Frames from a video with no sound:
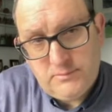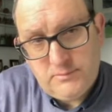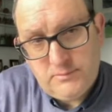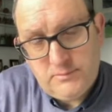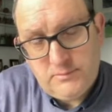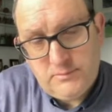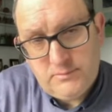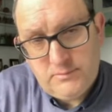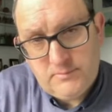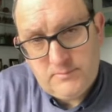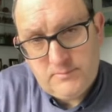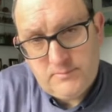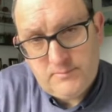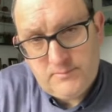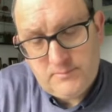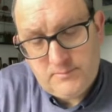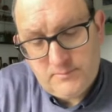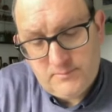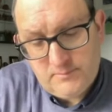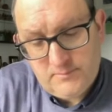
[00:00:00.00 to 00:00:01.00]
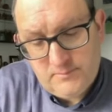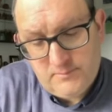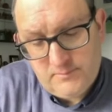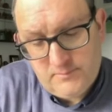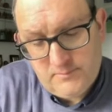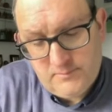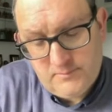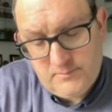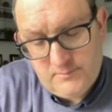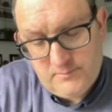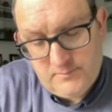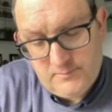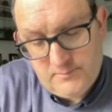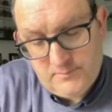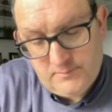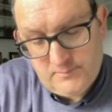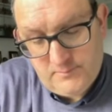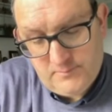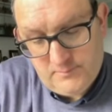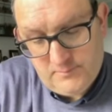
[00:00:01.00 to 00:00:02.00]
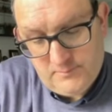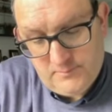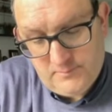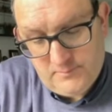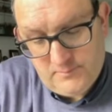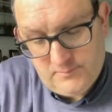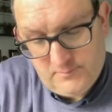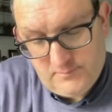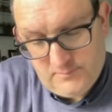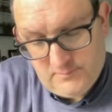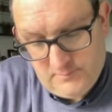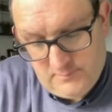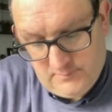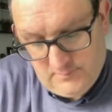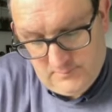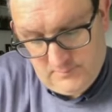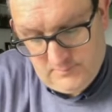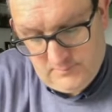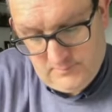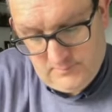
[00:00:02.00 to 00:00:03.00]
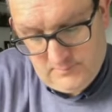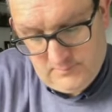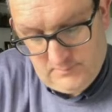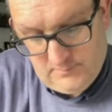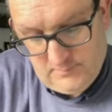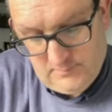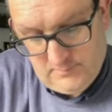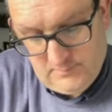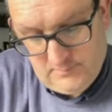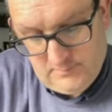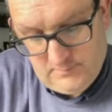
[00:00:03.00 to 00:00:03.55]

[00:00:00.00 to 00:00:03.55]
[no speech]